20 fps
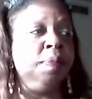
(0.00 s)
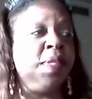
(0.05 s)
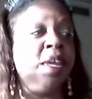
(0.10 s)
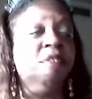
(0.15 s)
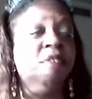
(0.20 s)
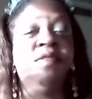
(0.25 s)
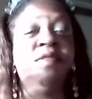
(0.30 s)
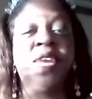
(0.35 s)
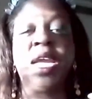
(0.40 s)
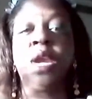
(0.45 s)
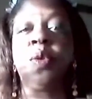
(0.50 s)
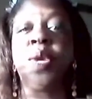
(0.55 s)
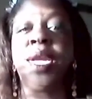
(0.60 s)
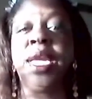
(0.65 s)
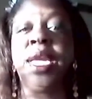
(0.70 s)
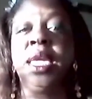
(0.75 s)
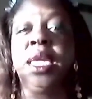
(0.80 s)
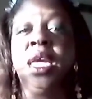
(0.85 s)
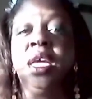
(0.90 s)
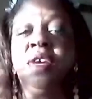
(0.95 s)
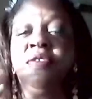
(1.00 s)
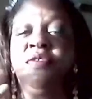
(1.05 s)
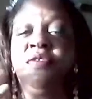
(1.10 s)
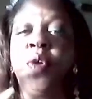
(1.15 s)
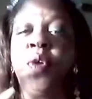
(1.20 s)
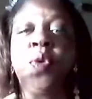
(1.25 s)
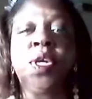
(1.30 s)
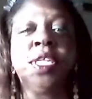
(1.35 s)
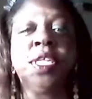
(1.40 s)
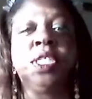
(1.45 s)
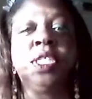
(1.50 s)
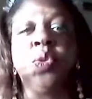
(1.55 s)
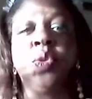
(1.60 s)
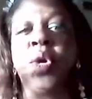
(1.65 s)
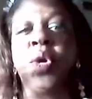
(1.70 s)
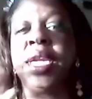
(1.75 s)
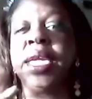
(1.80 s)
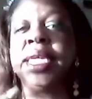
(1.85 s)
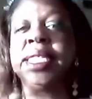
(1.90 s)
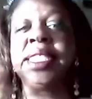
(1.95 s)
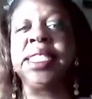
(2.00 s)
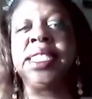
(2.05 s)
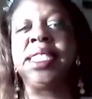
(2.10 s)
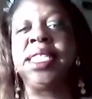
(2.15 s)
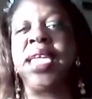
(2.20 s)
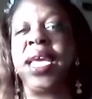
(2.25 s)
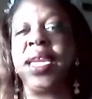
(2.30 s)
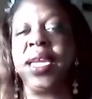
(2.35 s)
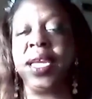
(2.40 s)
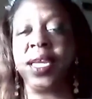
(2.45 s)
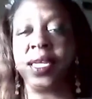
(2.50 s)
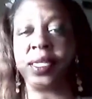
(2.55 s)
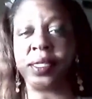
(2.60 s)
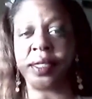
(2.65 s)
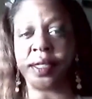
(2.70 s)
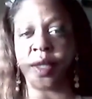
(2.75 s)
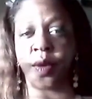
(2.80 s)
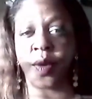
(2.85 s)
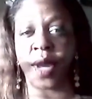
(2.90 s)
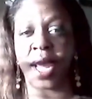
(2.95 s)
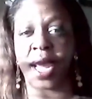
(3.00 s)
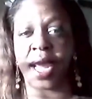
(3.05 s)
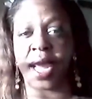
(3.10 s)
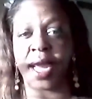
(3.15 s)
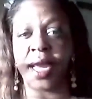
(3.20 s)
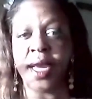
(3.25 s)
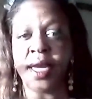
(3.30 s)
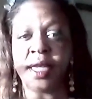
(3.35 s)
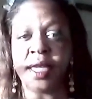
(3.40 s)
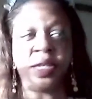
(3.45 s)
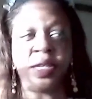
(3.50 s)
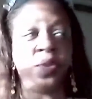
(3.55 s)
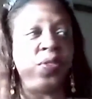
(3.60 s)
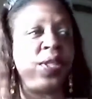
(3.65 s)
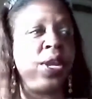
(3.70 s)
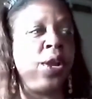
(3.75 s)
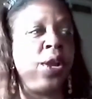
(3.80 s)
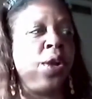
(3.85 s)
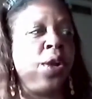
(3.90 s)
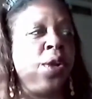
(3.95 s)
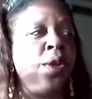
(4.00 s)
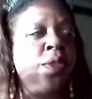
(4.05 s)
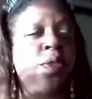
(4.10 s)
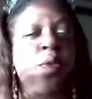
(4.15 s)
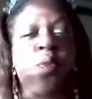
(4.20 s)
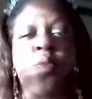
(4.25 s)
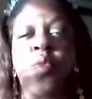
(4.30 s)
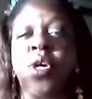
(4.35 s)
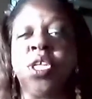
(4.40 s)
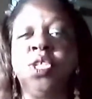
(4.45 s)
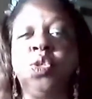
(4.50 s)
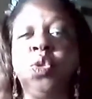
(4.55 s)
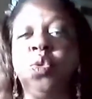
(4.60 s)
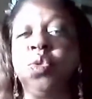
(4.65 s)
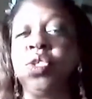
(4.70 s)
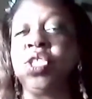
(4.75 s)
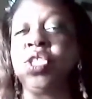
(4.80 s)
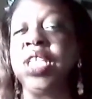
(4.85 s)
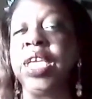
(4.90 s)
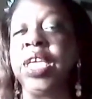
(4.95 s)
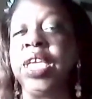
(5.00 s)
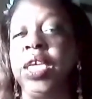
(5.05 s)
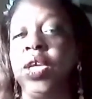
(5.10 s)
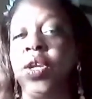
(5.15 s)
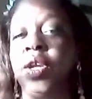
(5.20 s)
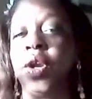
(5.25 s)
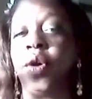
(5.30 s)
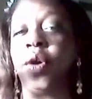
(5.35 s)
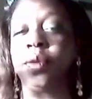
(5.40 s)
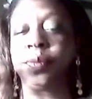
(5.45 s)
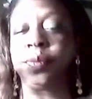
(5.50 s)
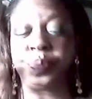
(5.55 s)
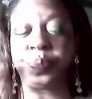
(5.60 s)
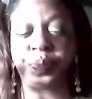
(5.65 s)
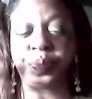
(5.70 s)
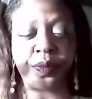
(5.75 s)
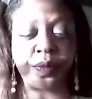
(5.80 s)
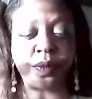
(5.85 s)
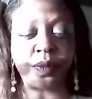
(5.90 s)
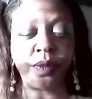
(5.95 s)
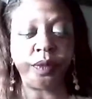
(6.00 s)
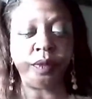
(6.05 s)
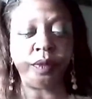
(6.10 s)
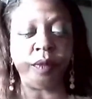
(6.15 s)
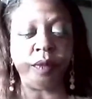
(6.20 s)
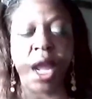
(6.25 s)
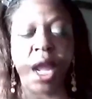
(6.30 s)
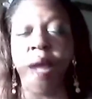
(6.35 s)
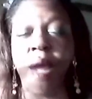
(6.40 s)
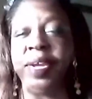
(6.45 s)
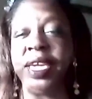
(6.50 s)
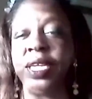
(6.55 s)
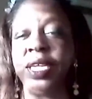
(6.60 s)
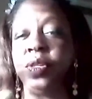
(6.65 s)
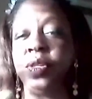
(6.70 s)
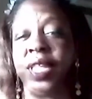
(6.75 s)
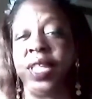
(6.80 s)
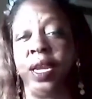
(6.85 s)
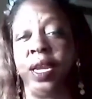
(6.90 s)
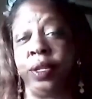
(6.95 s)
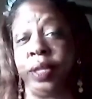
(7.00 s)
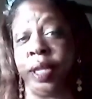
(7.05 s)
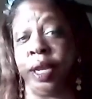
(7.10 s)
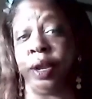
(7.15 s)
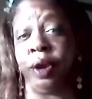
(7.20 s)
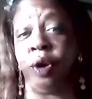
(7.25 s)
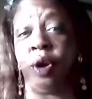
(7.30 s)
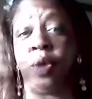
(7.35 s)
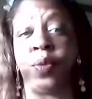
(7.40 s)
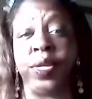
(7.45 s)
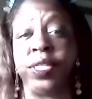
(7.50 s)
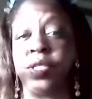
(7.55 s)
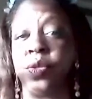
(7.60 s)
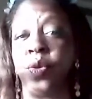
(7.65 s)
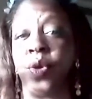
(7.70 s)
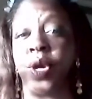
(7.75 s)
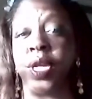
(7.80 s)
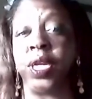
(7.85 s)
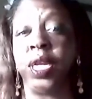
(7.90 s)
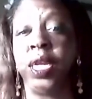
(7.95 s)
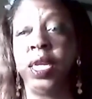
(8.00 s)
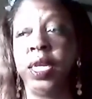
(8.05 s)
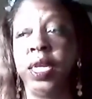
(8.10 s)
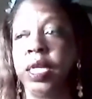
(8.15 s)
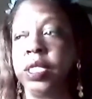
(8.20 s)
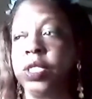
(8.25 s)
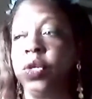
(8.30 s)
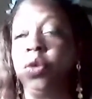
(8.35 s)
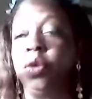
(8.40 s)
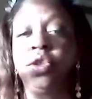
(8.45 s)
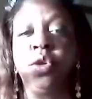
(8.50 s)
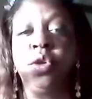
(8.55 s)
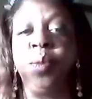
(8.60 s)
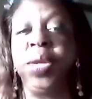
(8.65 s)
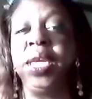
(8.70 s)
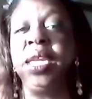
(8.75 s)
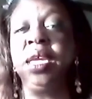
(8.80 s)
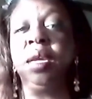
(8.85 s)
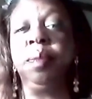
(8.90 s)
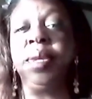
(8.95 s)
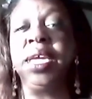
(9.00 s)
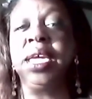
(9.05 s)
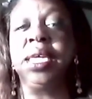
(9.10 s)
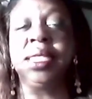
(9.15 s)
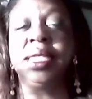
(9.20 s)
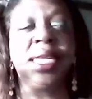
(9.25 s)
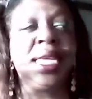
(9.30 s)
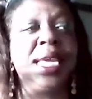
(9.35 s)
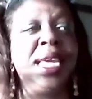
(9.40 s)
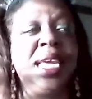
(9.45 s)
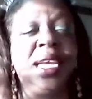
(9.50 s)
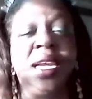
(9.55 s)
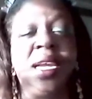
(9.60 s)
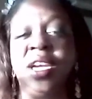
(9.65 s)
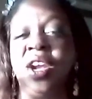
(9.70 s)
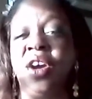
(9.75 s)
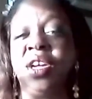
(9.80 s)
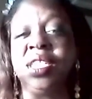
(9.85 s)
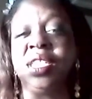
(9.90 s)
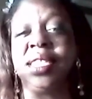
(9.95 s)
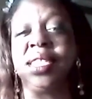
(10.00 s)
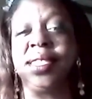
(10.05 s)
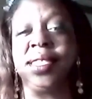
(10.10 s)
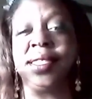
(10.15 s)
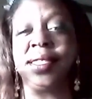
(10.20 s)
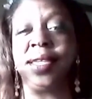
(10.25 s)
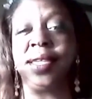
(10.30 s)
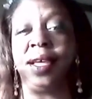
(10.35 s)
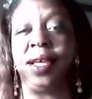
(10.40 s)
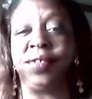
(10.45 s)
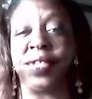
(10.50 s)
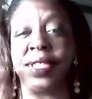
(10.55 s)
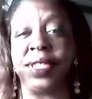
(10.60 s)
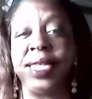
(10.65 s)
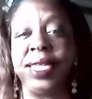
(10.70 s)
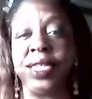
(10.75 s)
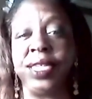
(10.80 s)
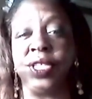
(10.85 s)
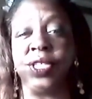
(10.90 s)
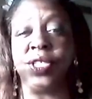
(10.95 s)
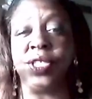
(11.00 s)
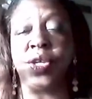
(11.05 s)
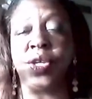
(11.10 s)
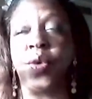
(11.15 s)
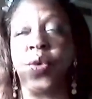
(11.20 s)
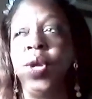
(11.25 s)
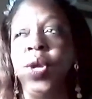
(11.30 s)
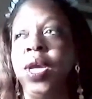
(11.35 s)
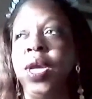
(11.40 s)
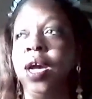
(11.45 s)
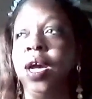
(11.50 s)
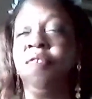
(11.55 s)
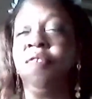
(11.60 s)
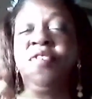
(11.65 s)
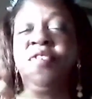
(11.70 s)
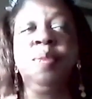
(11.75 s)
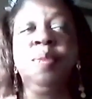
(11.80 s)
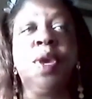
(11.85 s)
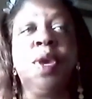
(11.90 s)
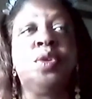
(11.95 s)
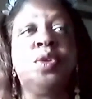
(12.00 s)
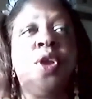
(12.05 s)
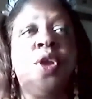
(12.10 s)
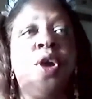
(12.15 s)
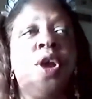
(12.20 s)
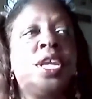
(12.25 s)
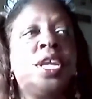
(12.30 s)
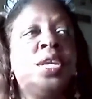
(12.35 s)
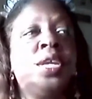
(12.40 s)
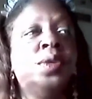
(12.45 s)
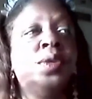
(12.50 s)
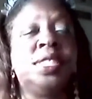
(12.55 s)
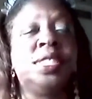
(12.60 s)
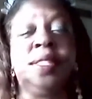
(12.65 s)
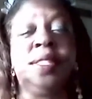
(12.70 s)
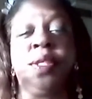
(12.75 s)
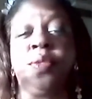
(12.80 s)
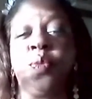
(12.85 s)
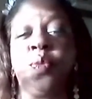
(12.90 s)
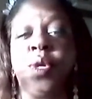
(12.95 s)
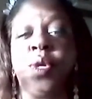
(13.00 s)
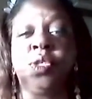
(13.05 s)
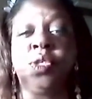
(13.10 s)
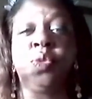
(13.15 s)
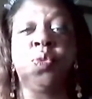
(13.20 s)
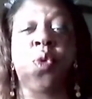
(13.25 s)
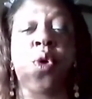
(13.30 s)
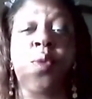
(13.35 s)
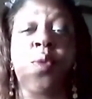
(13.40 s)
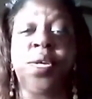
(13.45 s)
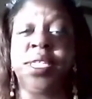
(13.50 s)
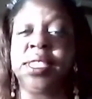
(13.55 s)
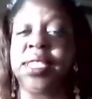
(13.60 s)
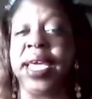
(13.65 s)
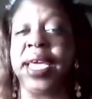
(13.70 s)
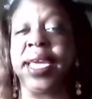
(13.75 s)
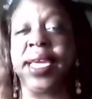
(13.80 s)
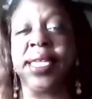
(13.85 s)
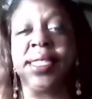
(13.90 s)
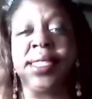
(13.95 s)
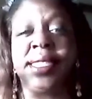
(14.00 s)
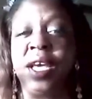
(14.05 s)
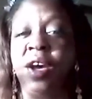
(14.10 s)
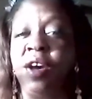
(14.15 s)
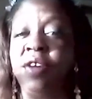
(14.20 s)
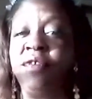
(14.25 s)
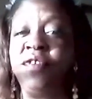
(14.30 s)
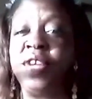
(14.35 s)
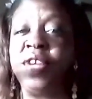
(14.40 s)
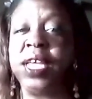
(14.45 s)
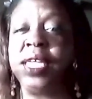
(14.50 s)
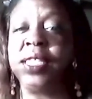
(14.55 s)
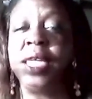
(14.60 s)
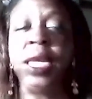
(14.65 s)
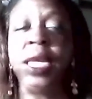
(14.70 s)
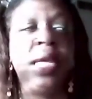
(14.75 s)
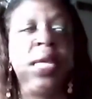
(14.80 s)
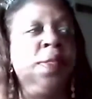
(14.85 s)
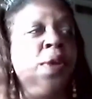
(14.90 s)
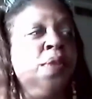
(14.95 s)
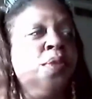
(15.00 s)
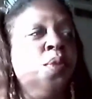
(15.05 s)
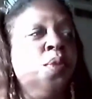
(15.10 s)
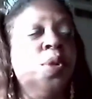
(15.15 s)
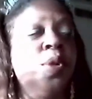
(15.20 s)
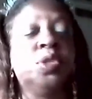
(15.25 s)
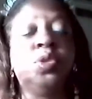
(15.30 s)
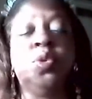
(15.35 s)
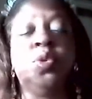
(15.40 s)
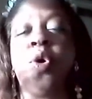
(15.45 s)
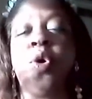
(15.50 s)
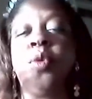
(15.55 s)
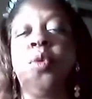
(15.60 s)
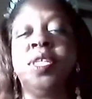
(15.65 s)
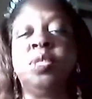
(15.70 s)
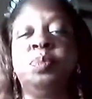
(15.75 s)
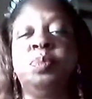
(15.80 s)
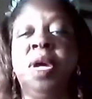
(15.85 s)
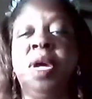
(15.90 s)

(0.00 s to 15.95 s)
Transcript: They're very focused on aesthetics. Okay. So they're the ones you'll see, you know, and they're always on social media, because again, a narcissist loves attention. So a female narc, you'll see they're the ones who always taking selfies. They're the ones who always